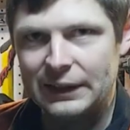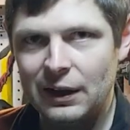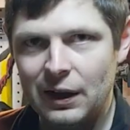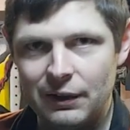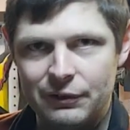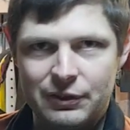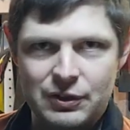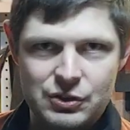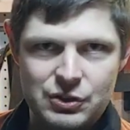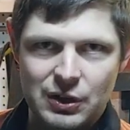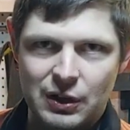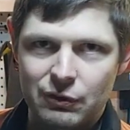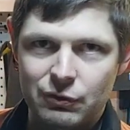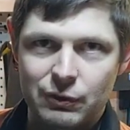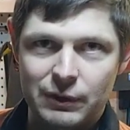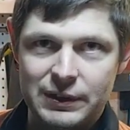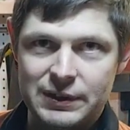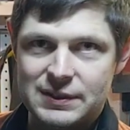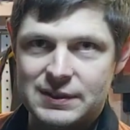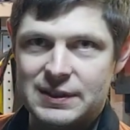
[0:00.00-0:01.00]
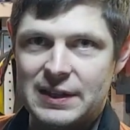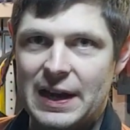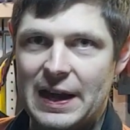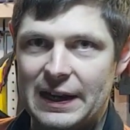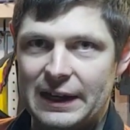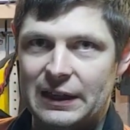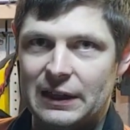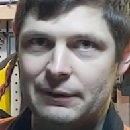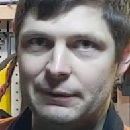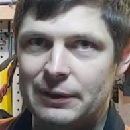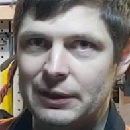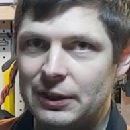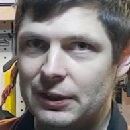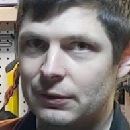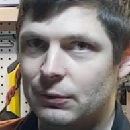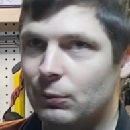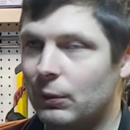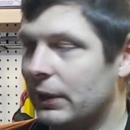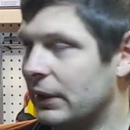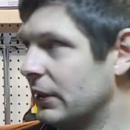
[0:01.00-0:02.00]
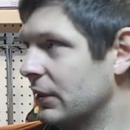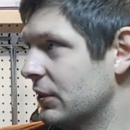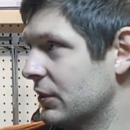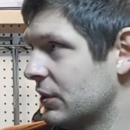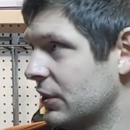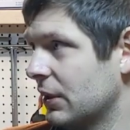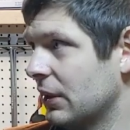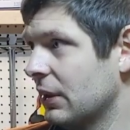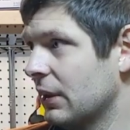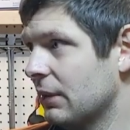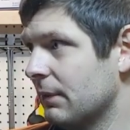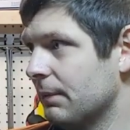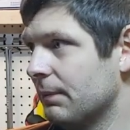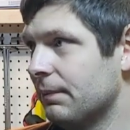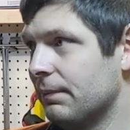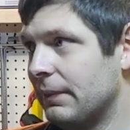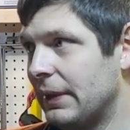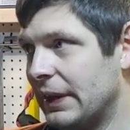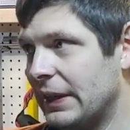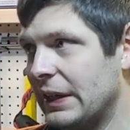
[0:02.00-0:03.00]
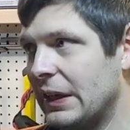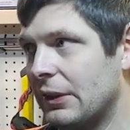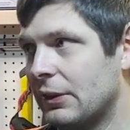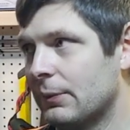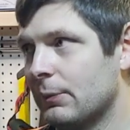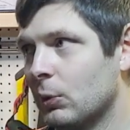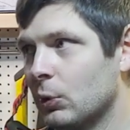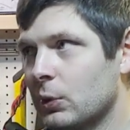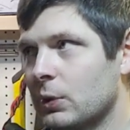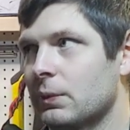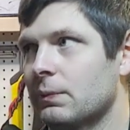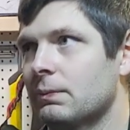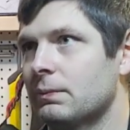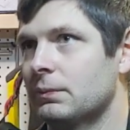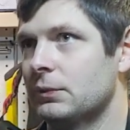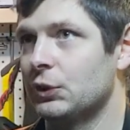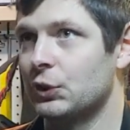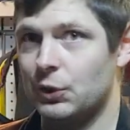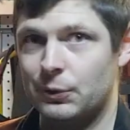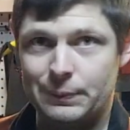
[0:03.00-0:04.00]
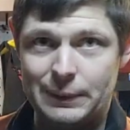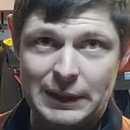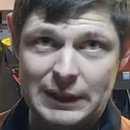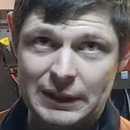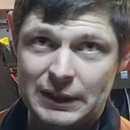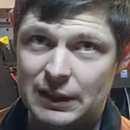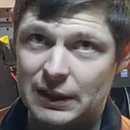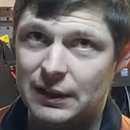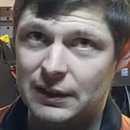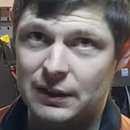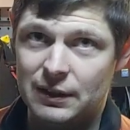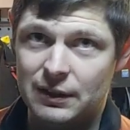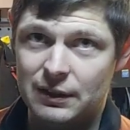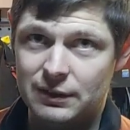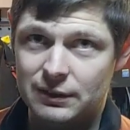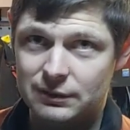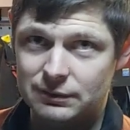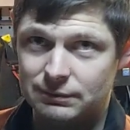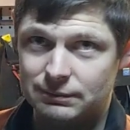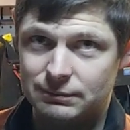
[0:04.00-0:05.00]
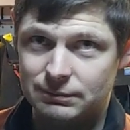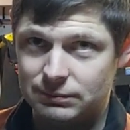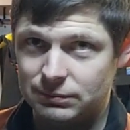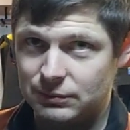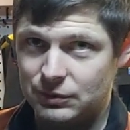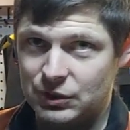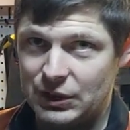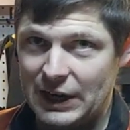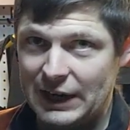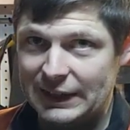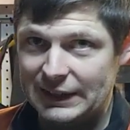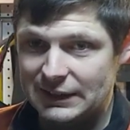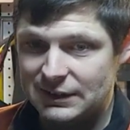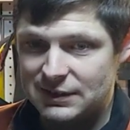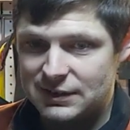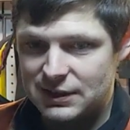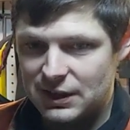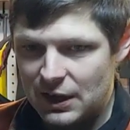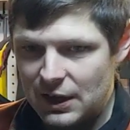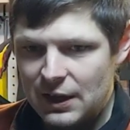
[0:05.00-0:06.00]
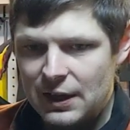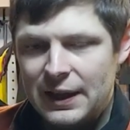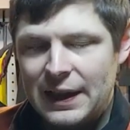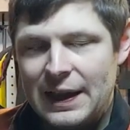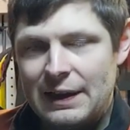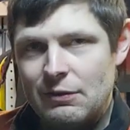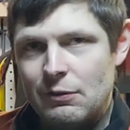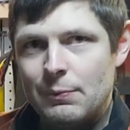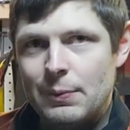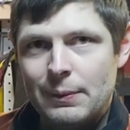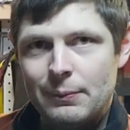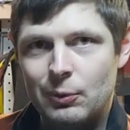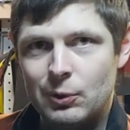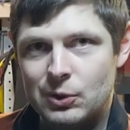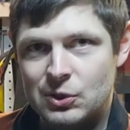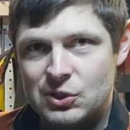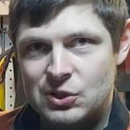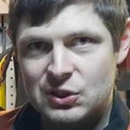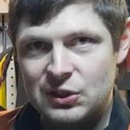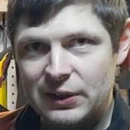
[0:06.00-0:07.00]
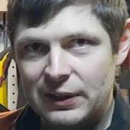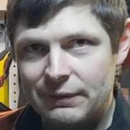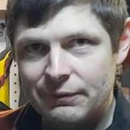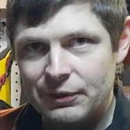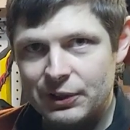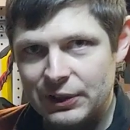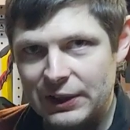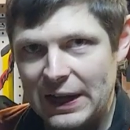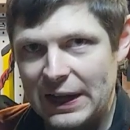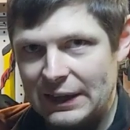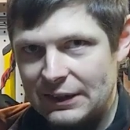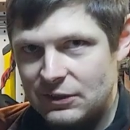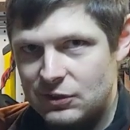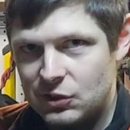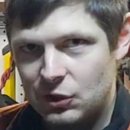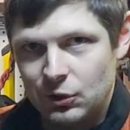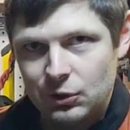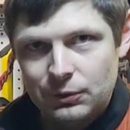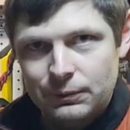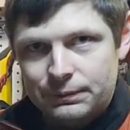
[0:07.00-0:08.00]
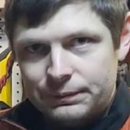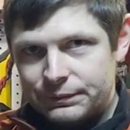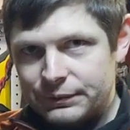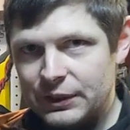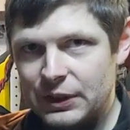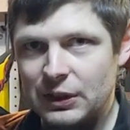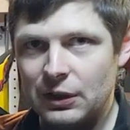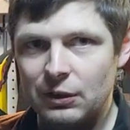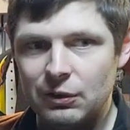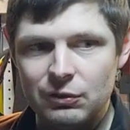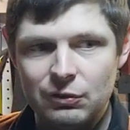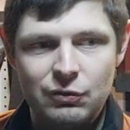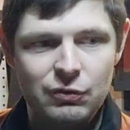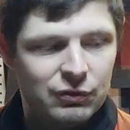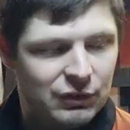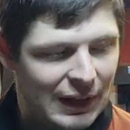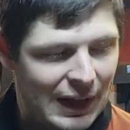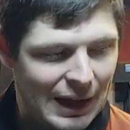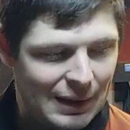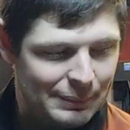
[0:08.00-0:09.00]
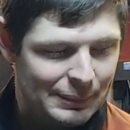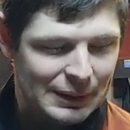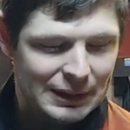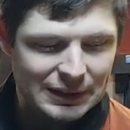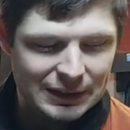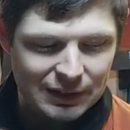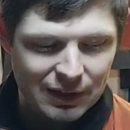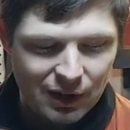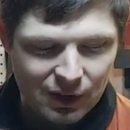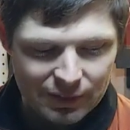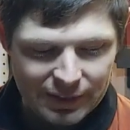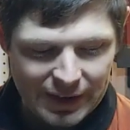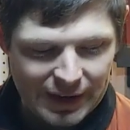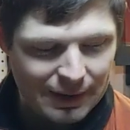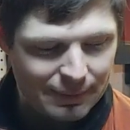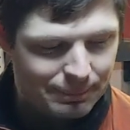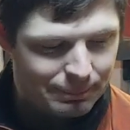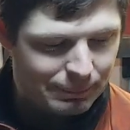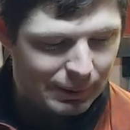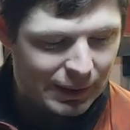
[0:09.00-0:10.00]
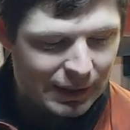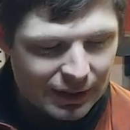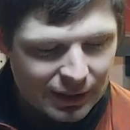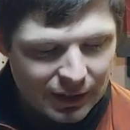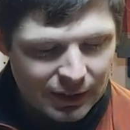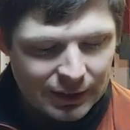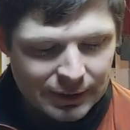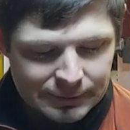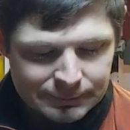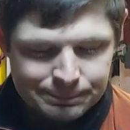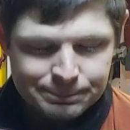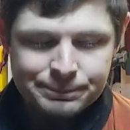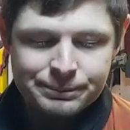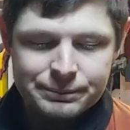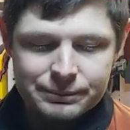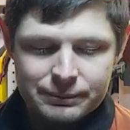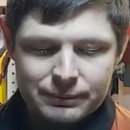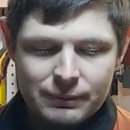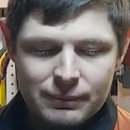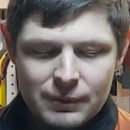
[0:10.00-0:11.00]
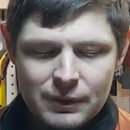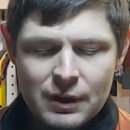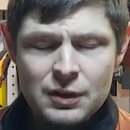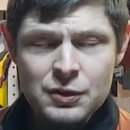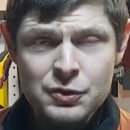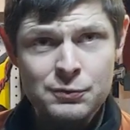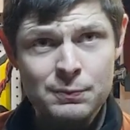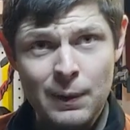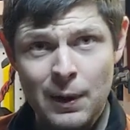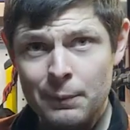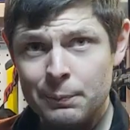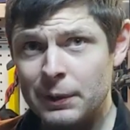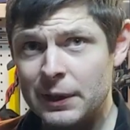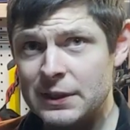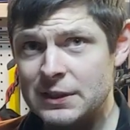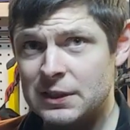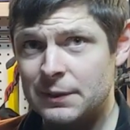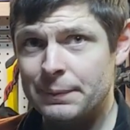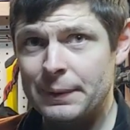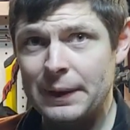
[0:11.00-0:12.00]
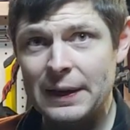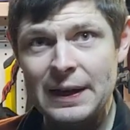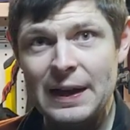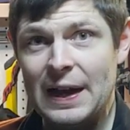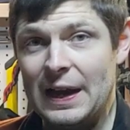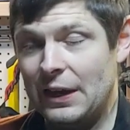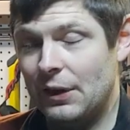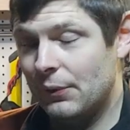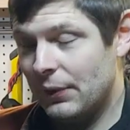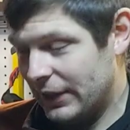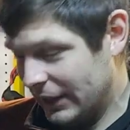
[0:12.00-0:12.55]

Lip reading: an off-the-shelf one is not going to be good, whereas many other more European cut jackets have a bit more slim. They're not so, you know, floppy and all that. But small price to pay. I don't